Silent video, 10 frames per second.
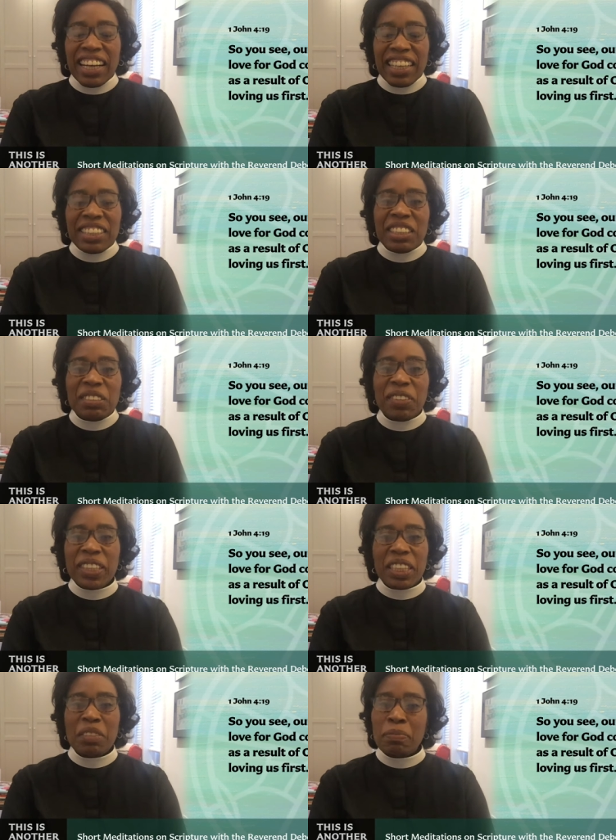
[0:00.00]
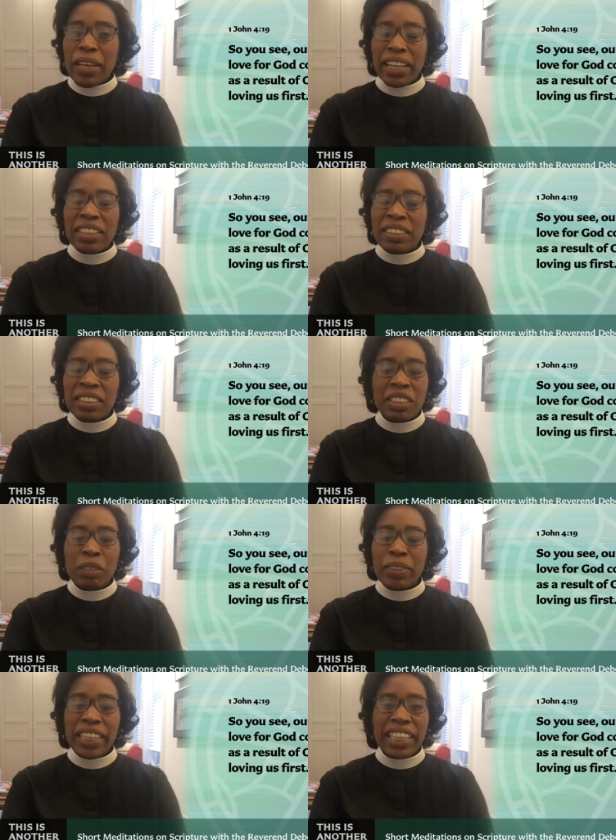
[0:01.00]
I just felt compelled
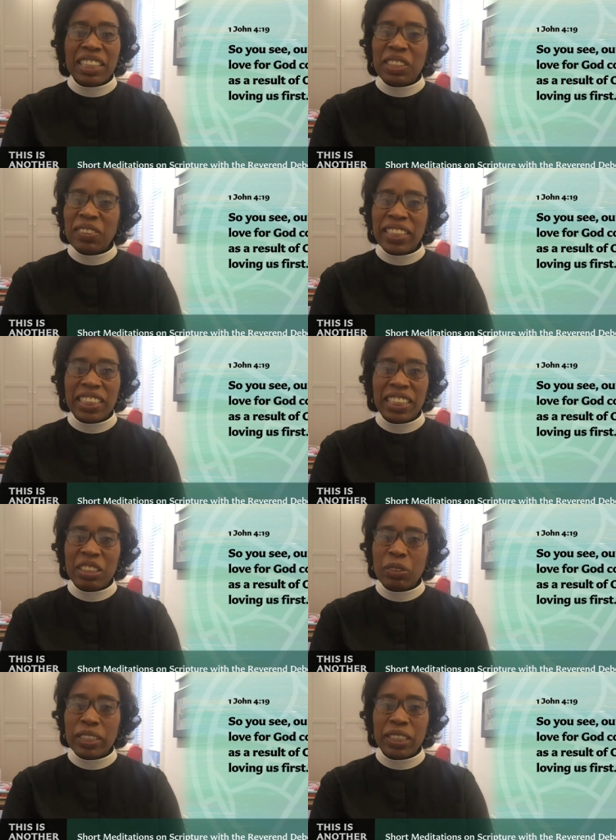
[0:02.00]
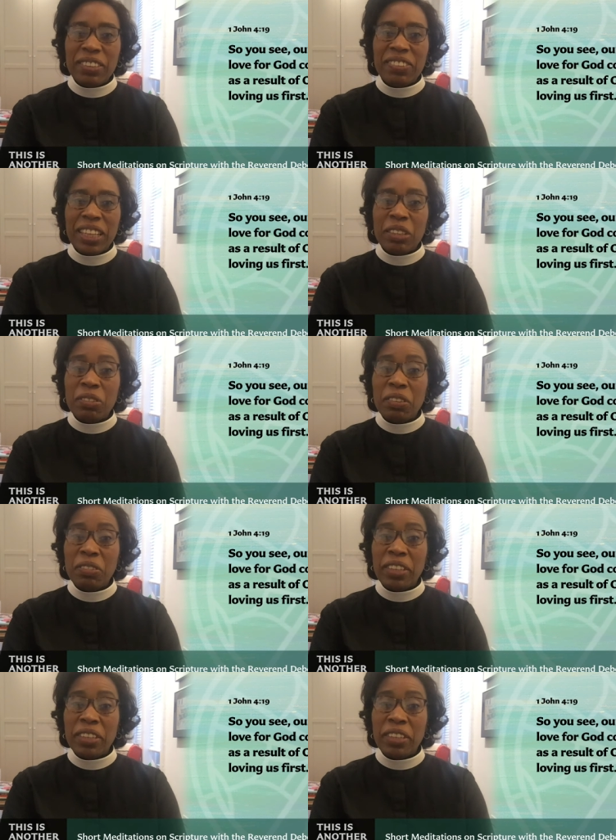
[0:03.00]
to begin 2021